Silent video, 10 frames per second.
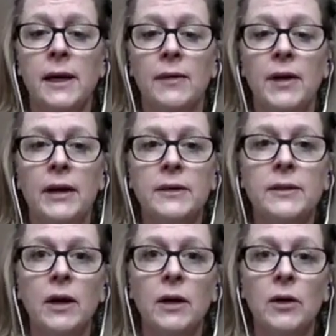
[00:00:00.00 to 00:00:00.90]
that
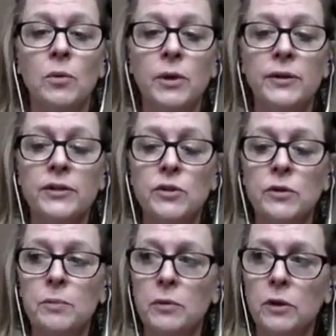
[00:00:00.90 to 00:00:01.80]
uh, were in this
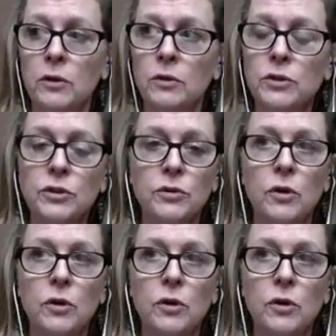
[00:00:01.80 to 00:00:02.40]
group were close to